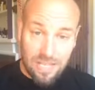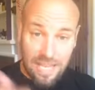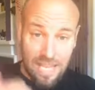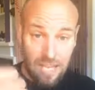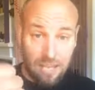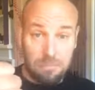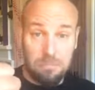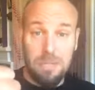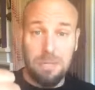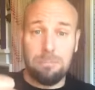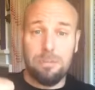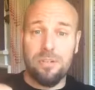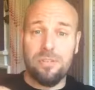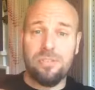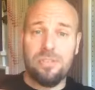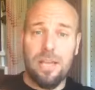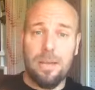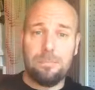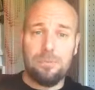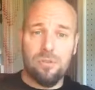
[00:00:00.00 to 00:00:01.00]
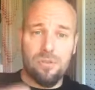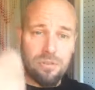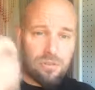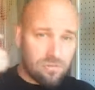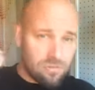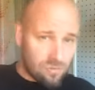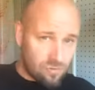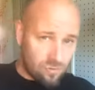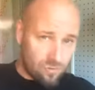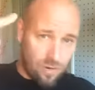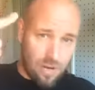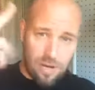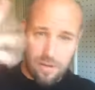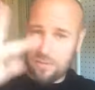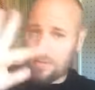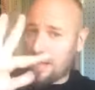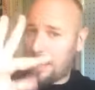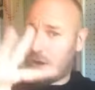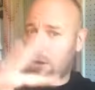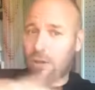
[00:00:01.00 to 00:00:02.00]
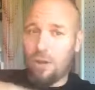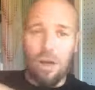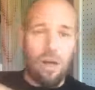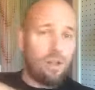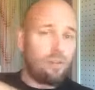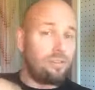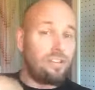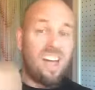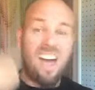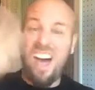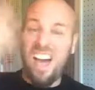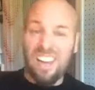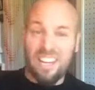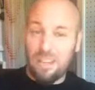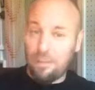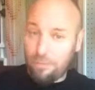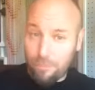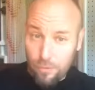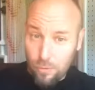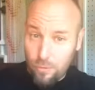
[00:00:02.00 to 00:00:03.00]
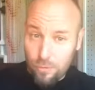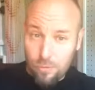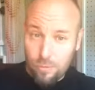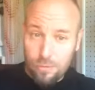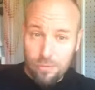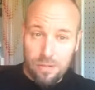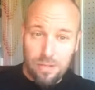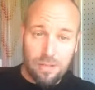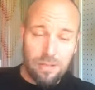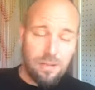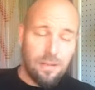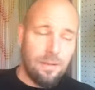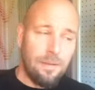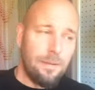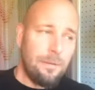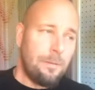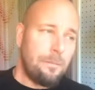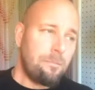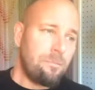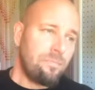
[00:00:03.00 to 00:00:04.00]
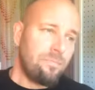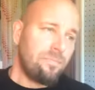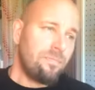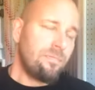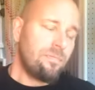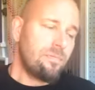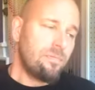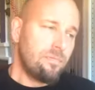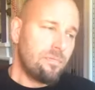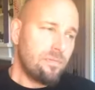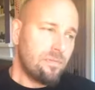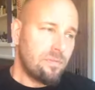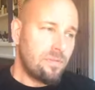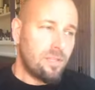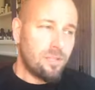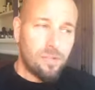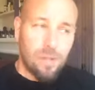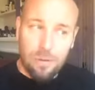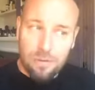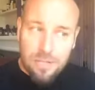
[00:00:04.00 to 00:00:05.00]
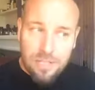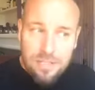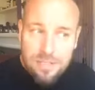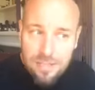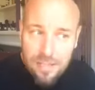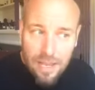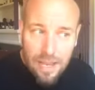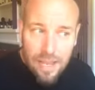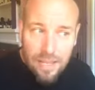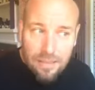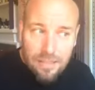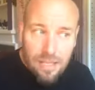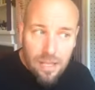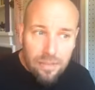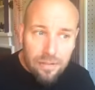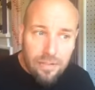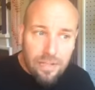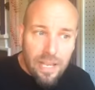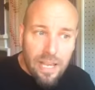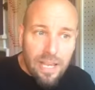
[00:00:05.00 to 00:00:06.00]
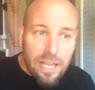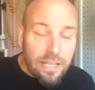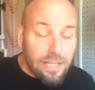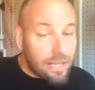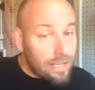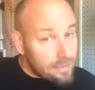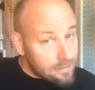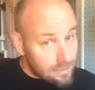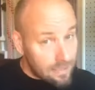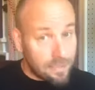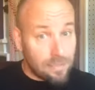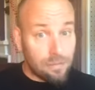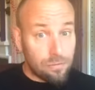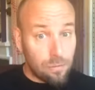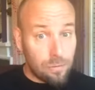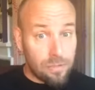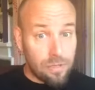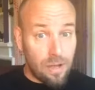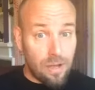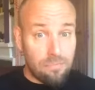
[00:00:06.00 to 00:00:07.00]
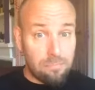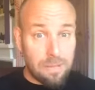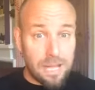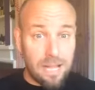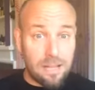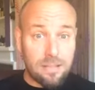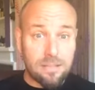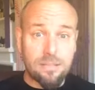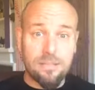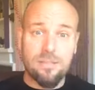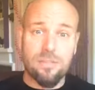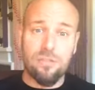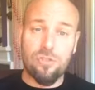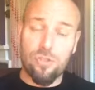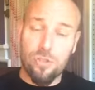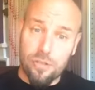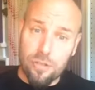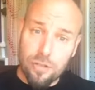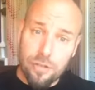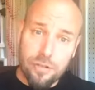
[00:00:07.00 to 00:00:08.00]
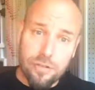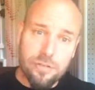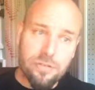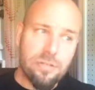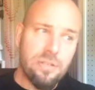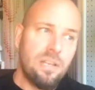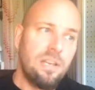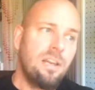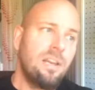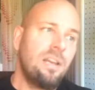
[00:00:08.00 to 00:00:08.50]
can be perceptions, drugs, alcohol, naughty food, the donuts I had the other day, yes, that can throw you off balance, the sugars,